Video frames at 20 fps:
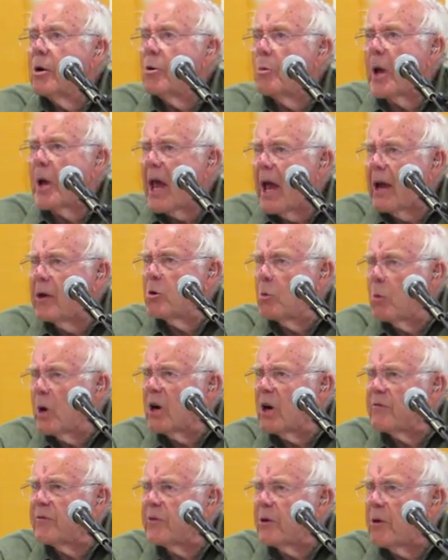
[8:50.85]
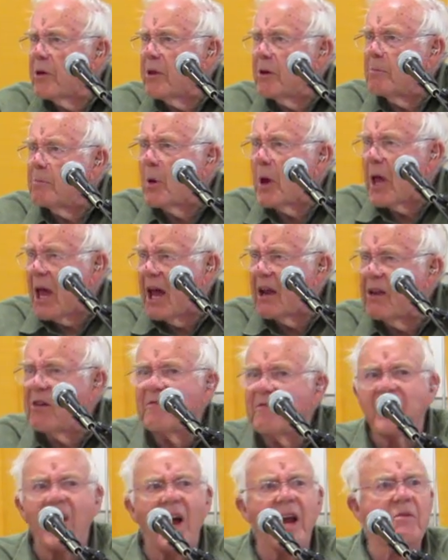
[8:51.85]
we had to work for them, we had
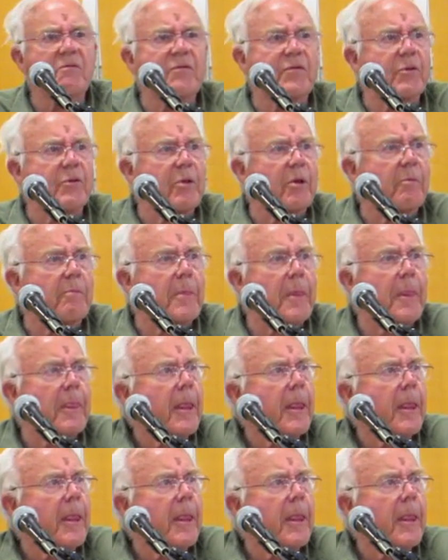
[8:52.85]
to fight for them.